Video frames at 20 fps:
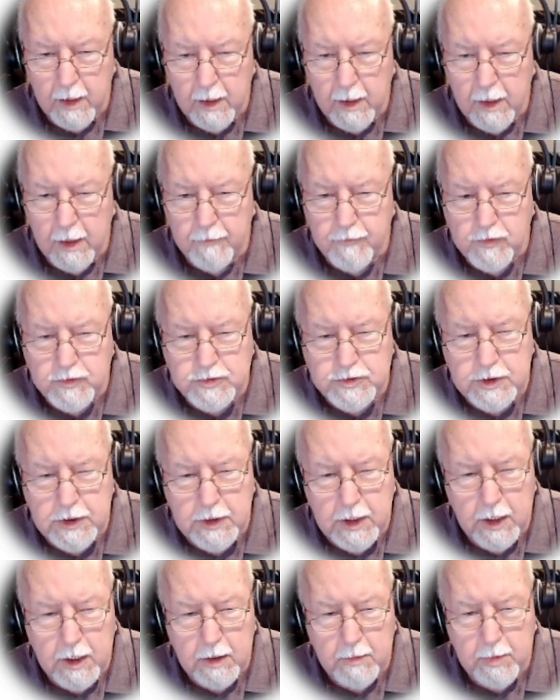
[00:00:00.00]
Have you seen
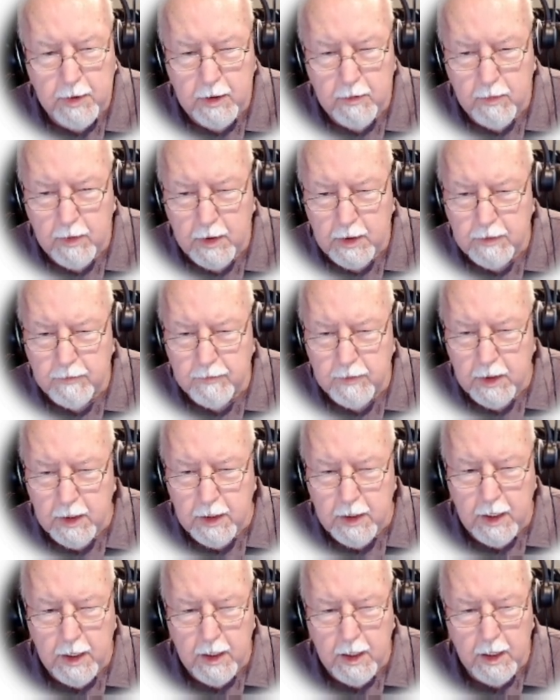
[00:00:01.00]
anybody raised from the
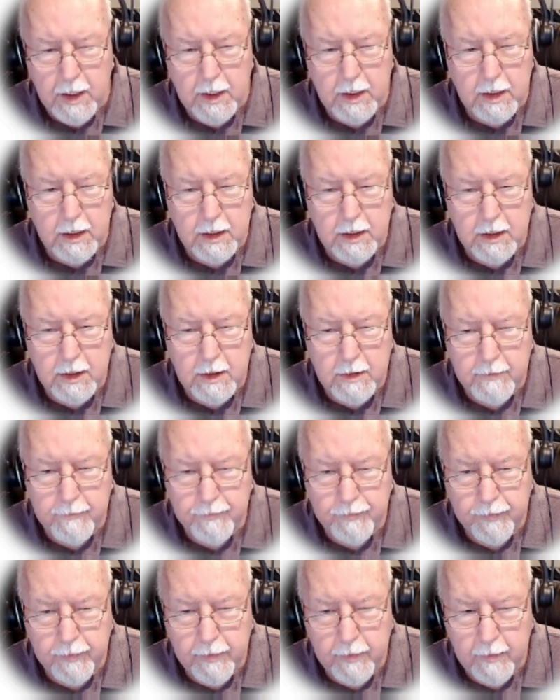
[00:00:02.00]
dead lately?
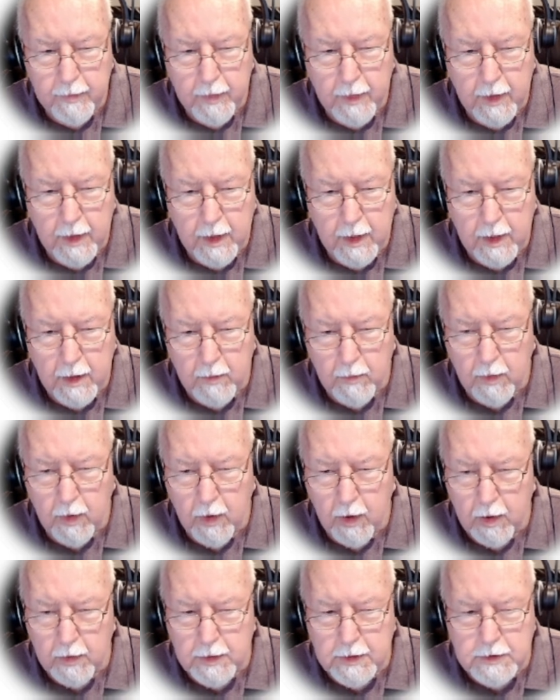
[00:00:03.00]
Well,
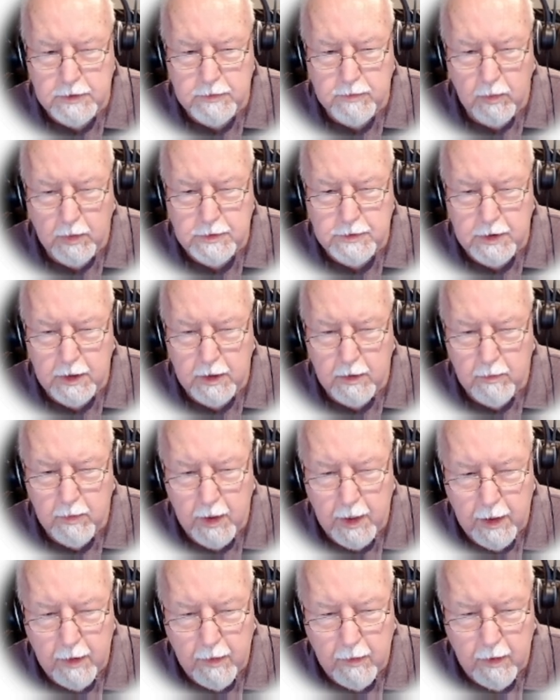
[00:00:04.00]
all these ones that are
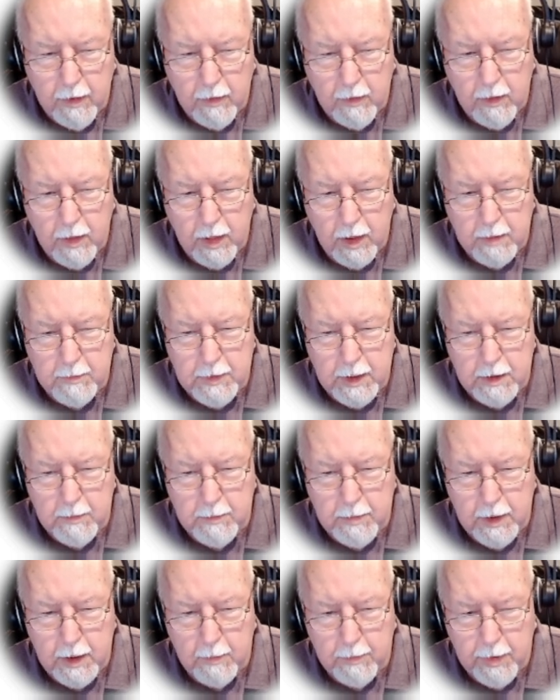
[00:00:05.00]
running around claiming to
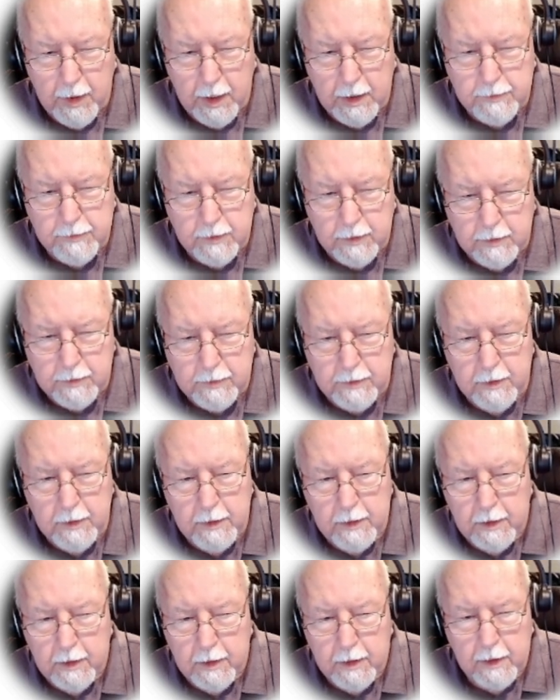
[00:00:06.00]
be apostles,
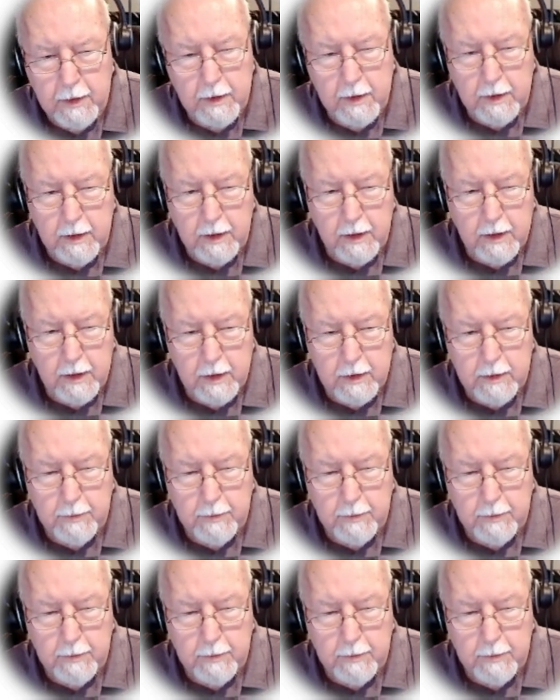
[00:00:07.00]
to